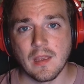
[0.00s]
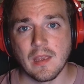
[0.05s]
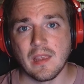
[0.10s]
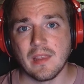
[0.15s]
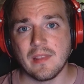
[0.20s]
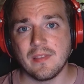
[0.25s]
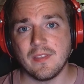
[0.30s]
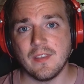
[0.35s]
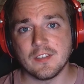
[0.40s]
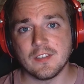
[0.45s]

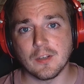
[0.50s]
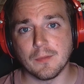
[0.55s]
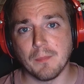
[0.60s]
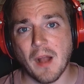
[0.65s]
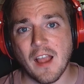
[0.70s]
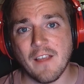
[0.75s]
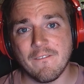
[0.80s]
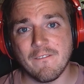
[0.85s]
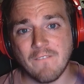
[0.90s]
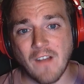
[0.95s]
These are my
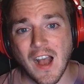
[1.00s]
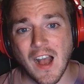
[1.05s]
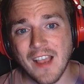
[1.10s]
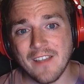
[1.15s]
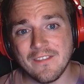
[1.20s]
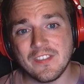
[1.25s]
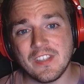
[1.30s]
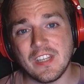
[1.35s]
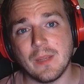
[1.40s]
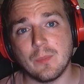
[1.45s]
5
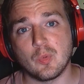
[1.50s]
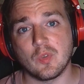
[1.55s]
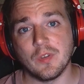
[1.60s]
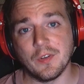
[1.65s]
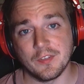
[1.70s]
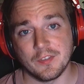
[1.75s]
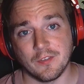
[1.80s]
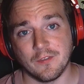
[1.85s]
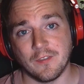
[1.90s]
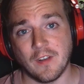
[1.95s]
tips for
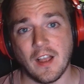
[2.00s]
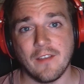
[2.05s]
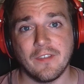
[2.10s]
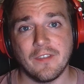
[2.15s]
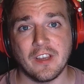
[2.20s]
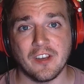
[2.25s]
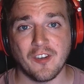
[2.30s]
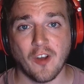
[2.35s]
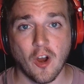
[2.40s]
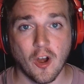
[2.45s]
surviving in
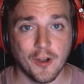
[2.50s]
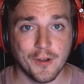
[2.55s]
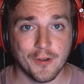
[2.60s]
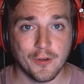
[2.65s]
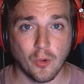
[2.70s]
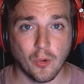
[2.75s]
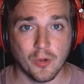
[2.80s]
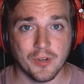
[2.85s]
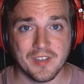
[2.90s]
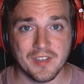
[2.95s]

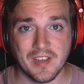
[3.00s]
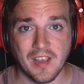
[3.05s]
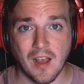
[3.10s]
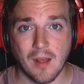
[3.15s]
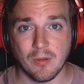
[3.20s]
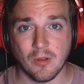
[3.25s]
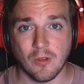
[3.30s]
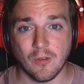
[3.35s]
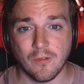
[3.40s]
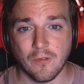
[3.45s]
Hardcore
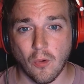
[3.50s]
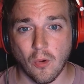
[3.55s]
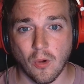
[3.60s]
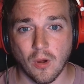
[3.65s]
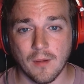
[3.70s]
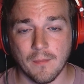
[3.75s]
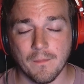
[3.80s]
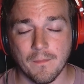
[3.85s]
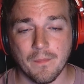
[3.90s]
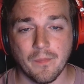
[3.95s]
Diablo 4.
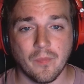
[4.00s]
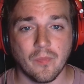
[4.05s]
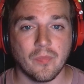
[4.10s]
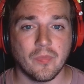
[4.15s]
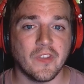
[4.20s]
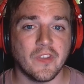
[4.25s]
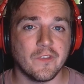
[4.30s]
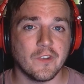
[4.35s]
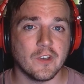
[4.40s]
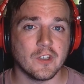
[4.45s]
The
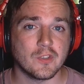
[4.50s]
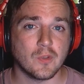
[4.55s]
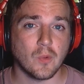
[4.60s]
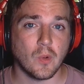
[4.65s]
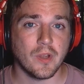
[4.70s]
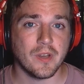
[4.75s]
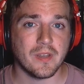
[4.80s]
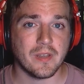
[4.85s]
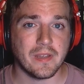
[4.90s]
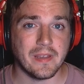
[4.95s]
first
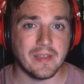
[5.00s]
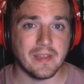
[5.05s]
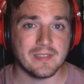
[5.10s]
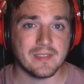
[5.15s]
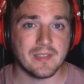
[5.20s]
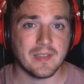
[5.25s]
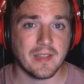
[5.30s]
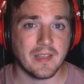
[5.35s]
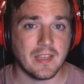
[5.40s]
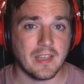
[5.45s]
one is to
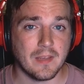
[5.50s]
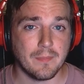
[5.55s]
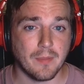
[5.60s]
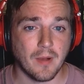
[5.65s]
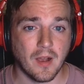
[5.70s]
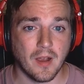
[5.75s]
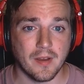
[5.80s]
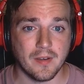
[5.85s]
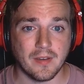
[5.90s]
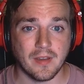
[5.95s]

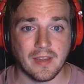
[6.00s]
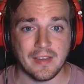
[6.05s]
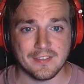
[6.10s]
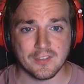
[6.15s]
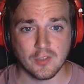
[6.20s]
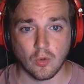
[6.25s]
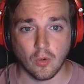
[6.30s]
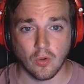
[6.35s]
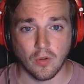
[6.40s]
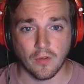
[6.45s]
keybind a
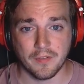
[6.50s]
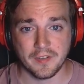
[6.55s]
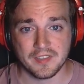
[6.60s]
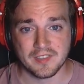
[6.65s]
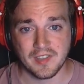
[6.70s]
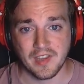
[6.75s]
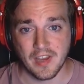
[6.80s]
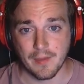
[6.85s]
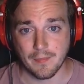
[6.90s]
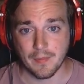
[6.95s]
Scroll of
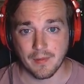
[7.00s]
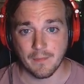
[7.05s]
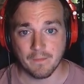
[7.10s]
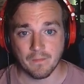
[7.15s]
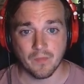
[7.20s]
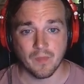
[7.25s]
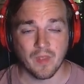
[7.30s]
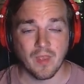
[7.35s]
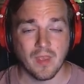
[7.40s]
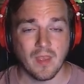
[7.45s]
Escape.
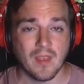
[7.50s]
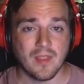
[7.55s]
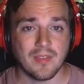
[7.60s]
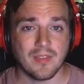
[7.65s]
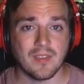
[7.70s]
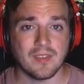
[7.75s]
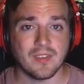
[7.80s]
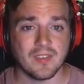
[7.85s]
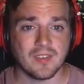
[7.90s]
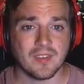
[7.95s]

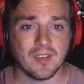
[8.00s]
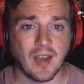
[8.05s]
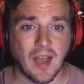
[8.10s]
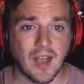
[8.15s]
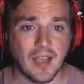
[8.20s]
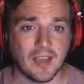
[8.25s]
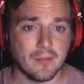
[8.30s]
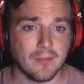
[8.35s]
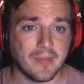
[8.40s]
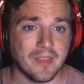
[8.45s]
This is an
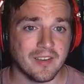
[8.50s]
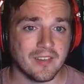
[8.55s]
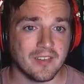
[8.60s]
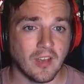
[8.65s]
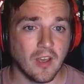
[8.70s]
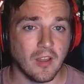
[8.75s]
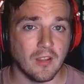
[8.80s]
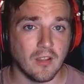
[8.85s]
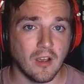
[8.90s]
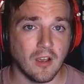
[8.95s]
item that is
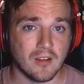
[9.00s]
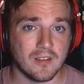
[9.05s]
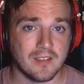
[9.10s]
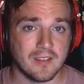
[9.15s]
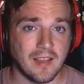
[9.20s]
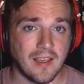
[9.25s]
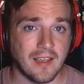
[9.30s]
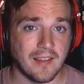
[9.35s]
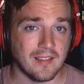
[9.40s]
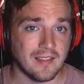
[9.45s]
unlocked
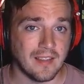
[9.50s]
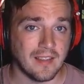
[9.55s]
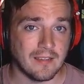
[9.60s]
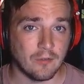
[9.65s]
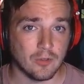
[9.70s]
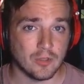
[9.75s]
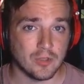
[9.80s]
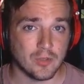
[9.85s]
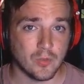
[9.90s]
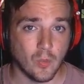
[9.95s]
at level
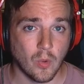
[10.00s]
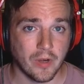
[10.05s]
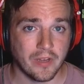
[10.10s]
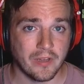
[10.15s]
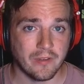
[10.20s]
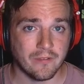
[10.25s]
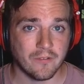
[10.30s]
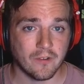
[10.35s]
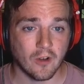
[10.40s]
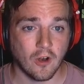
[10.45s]
20
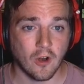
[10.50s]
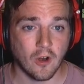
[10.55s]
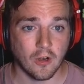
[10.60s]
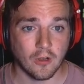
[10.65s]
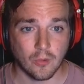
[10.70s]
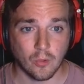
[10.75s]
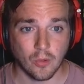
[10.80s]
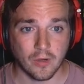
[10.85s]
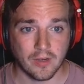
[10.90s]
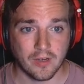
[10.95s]
for
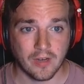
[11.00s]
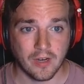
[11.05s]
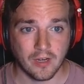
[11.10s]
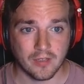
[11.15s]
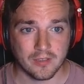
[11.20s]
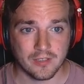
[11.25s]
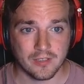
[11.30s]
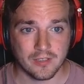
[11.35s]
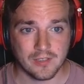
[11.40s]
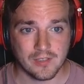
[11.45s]
hardcore
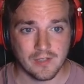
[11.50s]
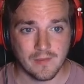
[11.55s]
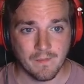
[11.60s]
characters.